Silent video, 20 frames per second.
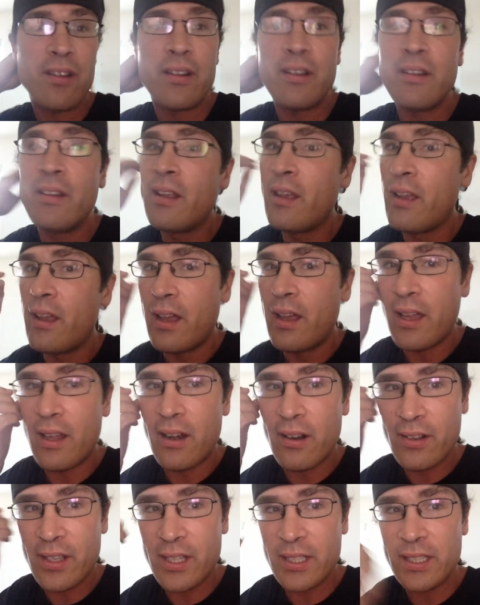on, I
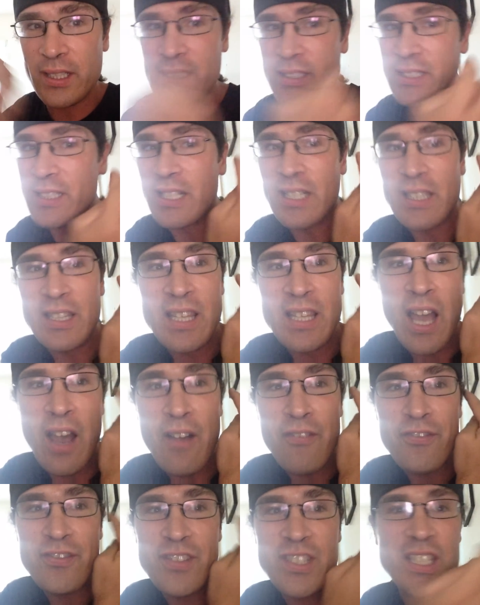don't get these little
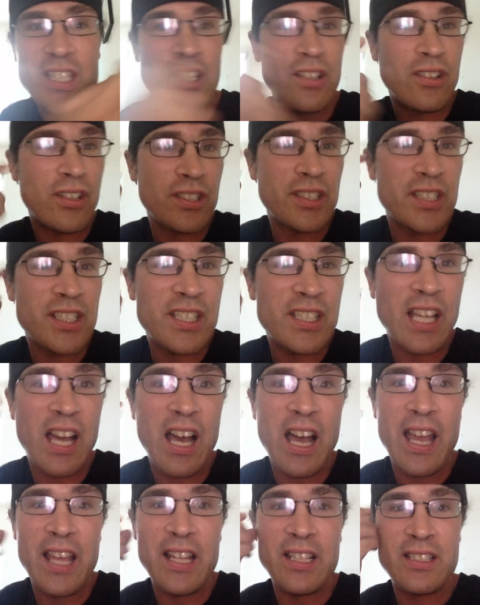tufts here on the
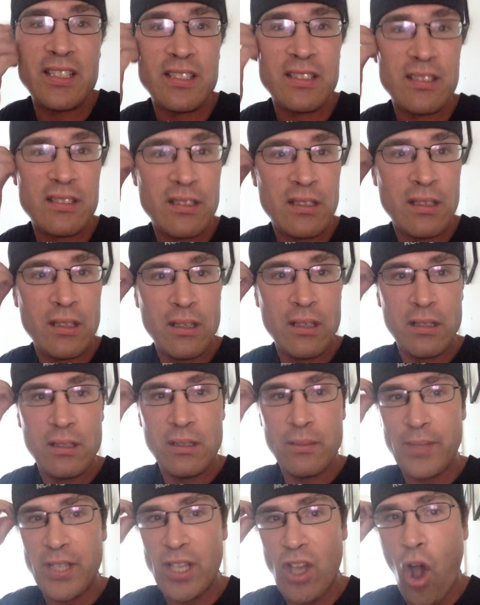sides.
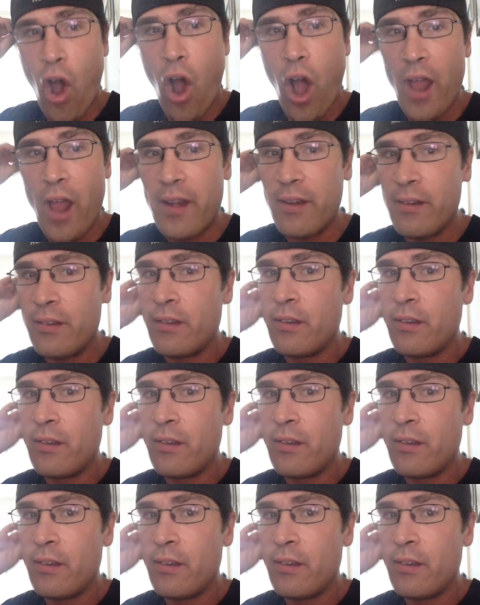It'll be gone.